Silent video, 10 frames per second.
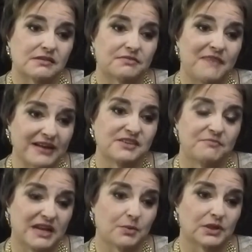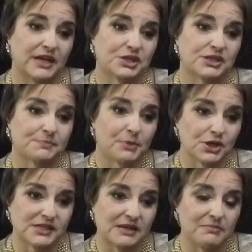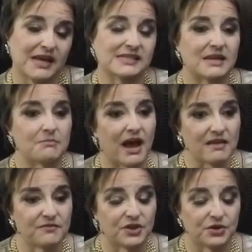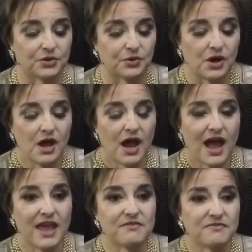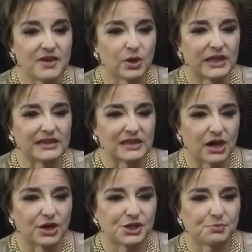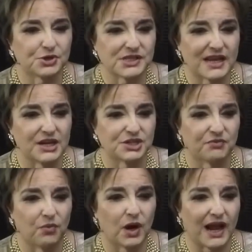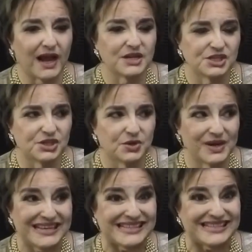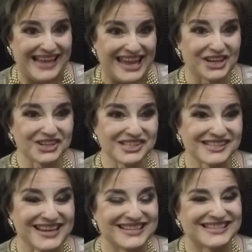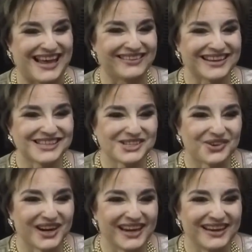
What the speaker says: effective media relations person, because in my view, a very large percentage of what I do is sales. It's selling a story.